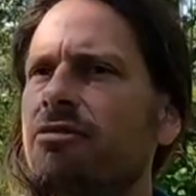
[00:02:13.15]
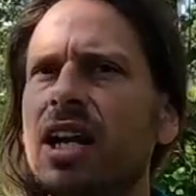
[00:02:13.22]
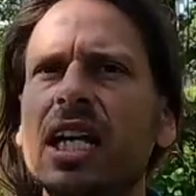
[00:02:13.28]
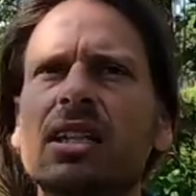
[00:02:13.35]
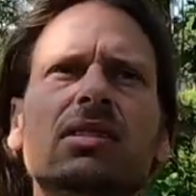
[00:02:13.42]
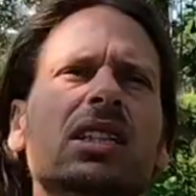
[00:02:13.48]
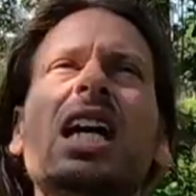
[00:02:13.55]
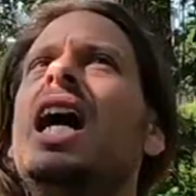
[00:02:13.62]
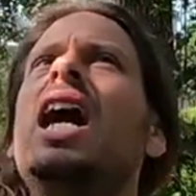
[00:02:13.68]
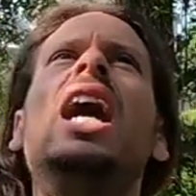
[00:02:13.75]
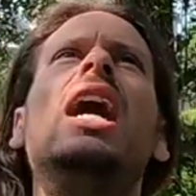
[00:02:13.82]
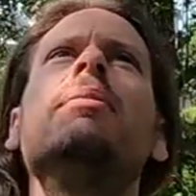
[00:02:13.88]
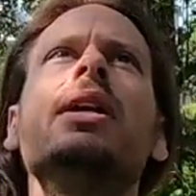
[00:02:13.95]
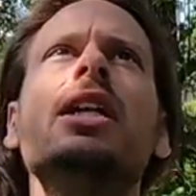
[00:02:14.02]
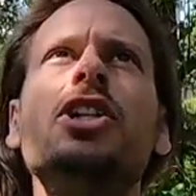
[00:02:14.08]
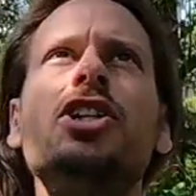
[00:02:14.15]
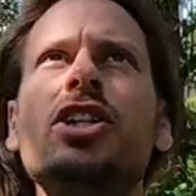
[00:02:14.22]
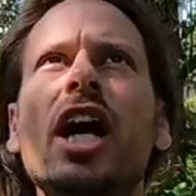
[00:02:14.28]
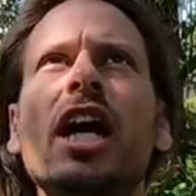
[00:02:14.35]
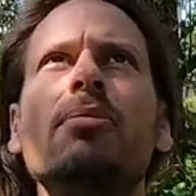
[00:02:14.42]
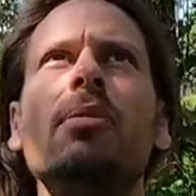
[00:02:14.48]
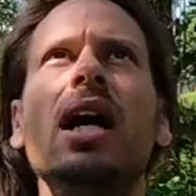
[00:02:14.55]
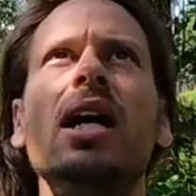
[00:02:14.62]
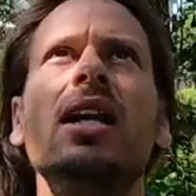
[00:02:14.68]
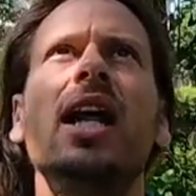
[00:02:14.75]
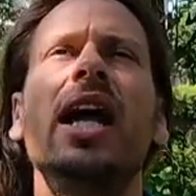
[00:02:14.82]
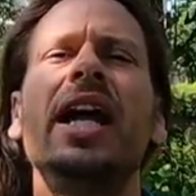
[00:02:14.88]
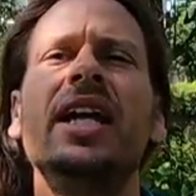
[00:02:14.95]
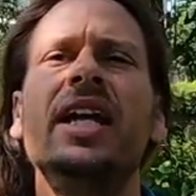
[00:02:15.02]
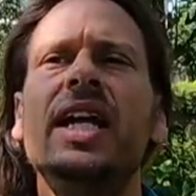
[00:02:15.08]
Like, oh, I'm going to shine my
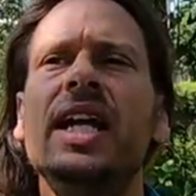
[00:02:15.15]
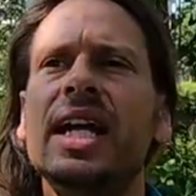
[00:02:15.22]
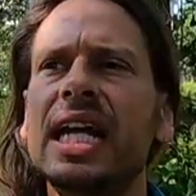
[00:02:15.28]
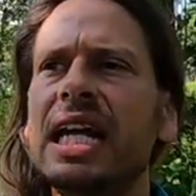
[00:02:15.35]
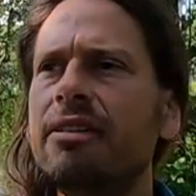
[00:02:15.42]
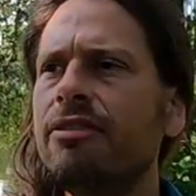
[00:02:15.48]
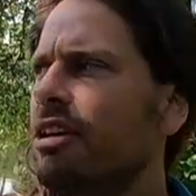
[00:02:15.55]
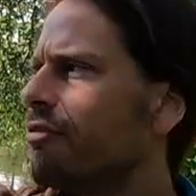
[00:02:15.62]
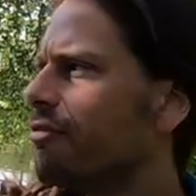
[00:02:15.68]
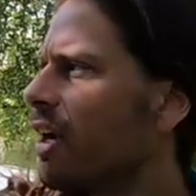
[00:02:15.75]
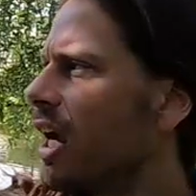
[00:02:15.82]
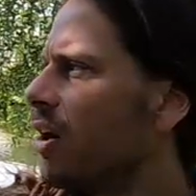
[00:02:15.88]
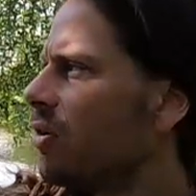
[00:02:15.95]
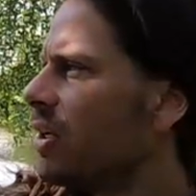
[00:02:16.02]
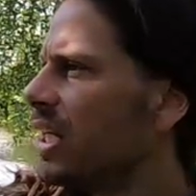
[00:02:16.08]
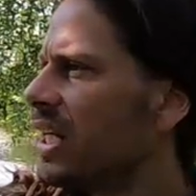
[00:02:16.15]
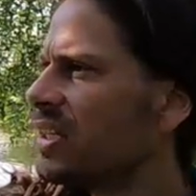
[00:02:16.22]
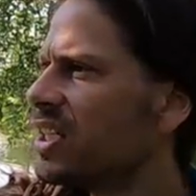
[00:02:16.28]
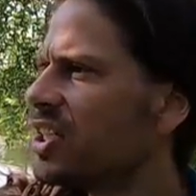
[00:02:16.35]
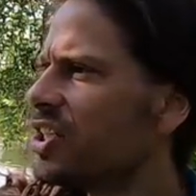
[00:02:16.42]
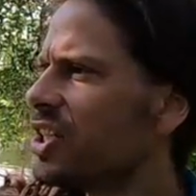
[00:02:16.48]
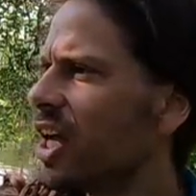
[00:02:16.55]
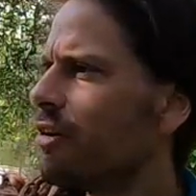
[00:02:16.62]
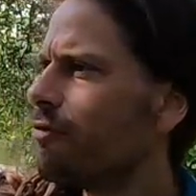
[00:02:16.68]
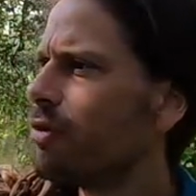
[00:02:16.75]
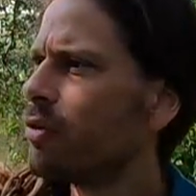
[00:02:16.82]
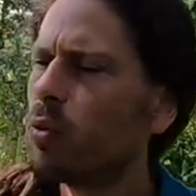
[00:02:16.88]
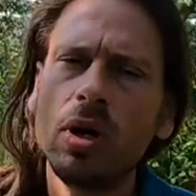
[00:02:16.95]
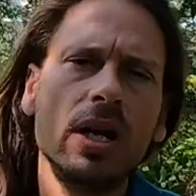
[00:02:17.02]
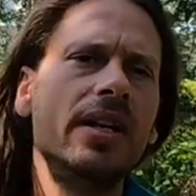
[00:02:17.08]
light, even if I only get to shine it for
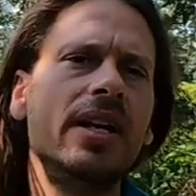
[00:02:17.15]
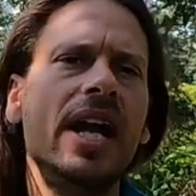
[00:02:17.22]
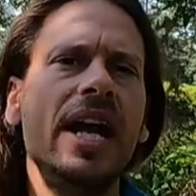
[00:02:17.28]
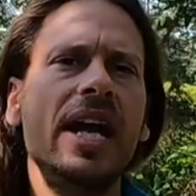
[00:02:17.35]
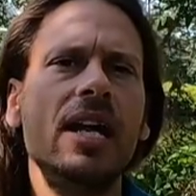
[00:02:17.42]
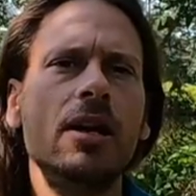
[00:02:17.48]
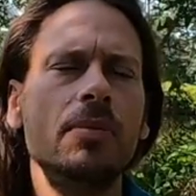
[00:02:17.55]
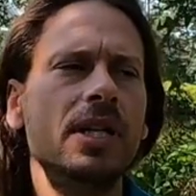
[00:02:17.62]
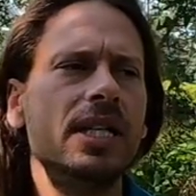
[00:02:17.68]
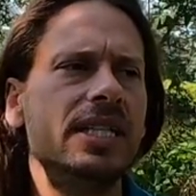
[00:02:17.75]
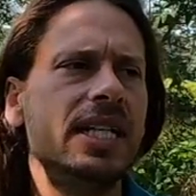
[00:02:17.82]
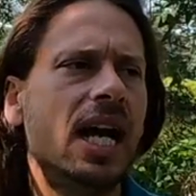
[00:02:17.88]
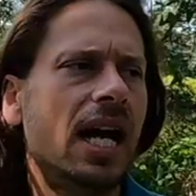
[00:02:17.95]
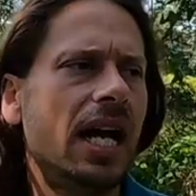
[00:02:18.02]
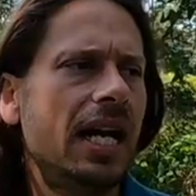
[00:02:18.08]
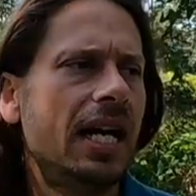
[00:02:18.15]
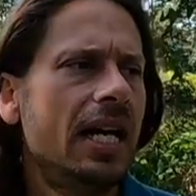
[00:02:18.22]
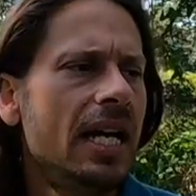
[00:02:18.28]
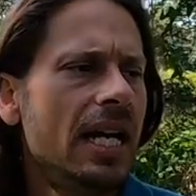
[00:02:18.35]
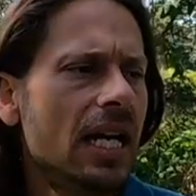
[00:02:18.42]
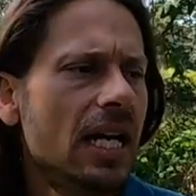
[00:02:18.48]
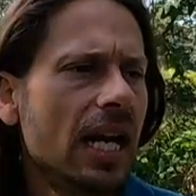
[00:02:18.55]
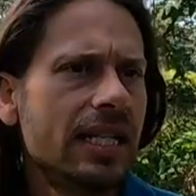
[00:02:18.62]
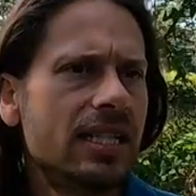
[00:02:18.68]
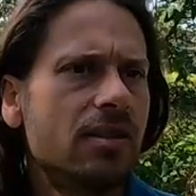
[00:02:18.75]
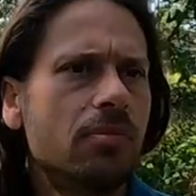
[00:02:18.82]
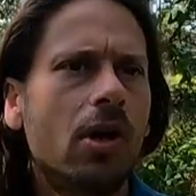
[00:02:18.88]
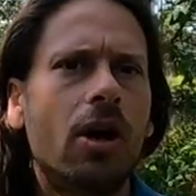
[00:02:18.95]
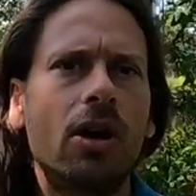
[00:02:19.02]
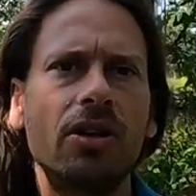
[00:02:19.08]
one day and I'm going to die, like,
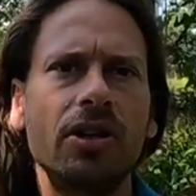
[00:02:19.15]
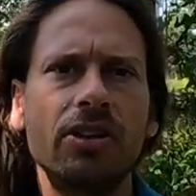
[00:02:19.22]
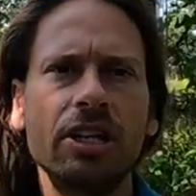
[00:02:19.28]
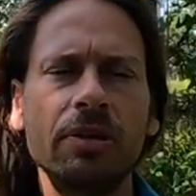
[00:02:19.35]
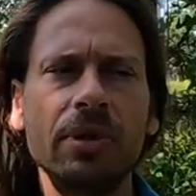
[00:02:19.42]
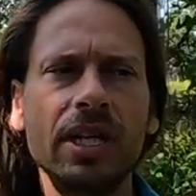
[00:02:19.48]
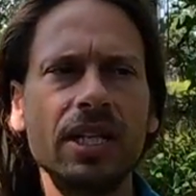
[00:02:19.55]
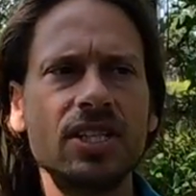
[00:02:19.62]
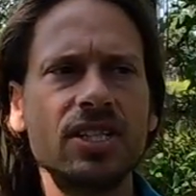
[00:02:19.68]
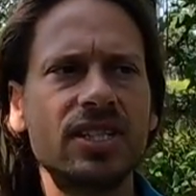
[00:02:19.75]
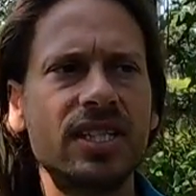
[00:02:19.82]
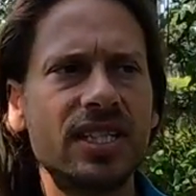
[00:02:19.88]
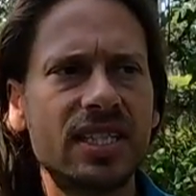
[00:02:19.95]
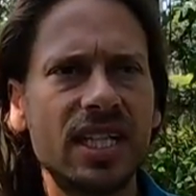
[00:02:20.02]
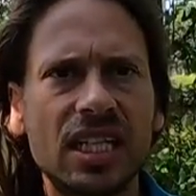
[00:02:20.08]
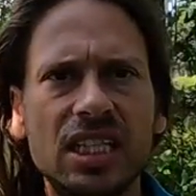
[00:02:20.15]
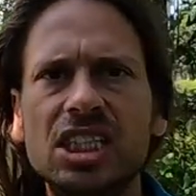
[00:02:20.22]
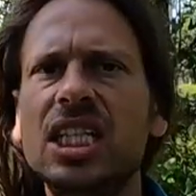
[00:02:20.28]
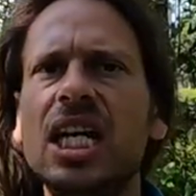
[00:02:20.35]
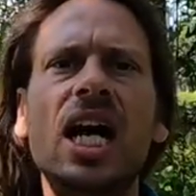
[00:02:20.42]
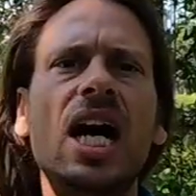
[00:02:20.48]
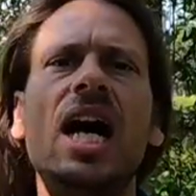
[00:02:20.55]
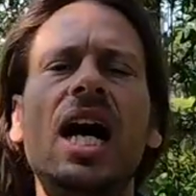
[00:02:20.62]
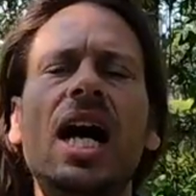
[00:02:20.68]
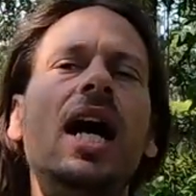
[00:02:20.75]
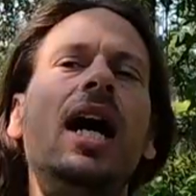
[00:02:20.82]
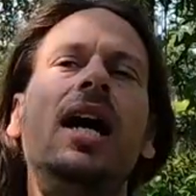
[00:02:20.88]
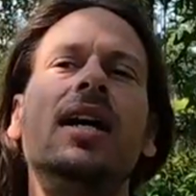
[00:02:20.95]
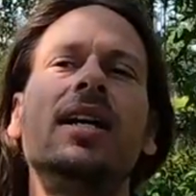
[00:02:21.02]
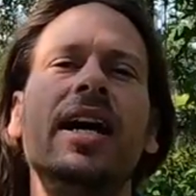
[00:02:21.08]
tomorrow. You know what I mean? It's just this, like,
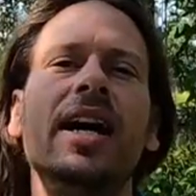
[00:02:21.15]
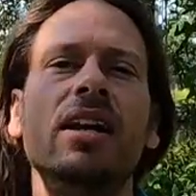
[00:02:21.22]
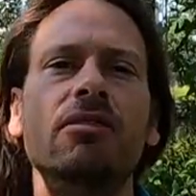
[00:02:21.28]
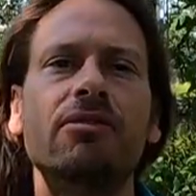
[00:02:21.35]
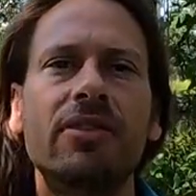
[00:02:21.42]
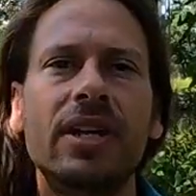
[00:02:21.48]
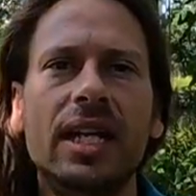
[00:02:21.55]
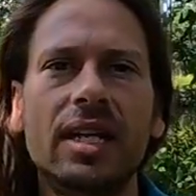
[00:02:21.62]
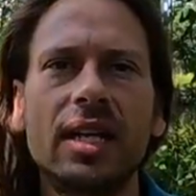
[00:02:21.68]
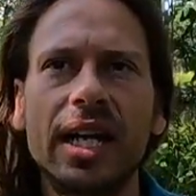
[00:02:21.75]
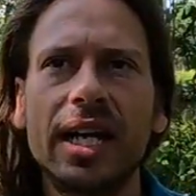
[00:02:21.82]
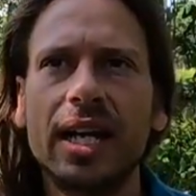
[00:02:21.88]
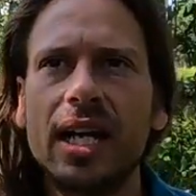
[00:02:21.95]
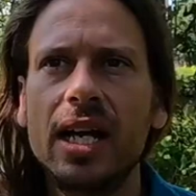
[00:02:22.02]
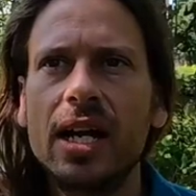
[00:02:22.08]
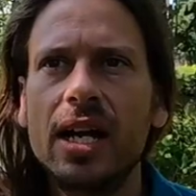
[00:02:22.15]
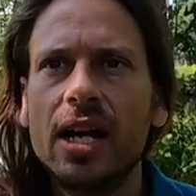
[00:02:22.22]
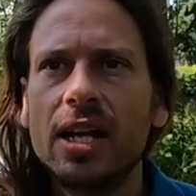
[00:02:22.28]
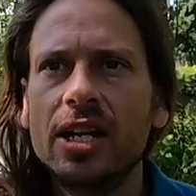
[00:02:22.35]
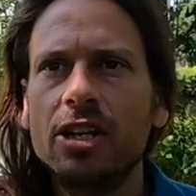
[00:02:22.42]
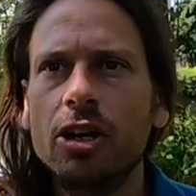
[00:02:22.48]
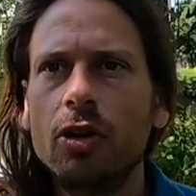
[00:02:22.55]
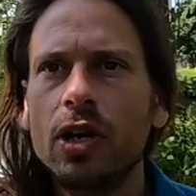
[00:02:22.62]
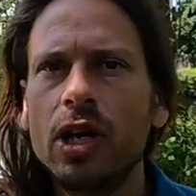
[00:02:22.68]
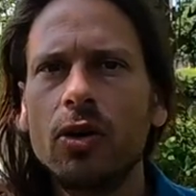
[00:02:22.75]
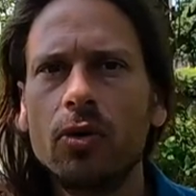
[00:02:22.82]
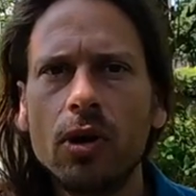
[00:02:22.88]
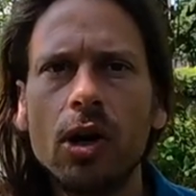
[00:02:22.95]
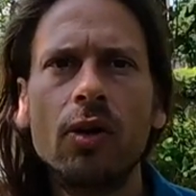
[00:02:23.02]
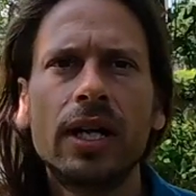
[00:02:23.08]
ah, kind of thing, like, you know,
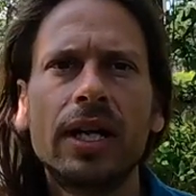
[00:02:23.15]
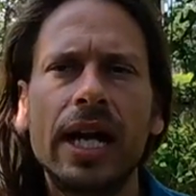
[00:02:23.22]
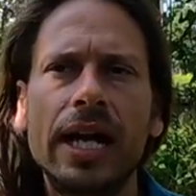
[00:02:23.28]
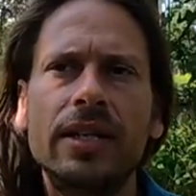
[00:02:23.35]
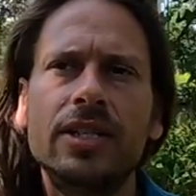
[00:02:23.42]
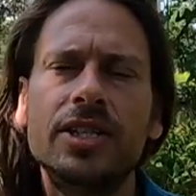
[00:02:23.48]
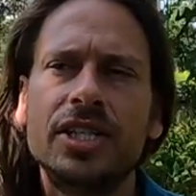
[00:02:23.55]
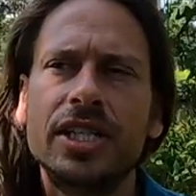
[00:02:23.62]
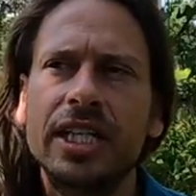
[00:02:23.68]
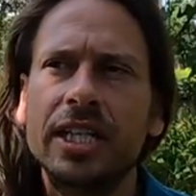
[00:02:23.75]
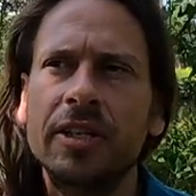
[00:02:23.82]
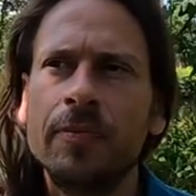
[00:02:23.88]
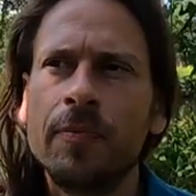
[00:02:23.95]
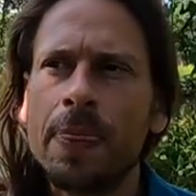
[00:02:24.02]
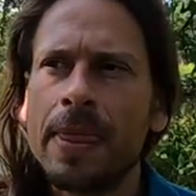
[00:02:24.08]
heroic energy.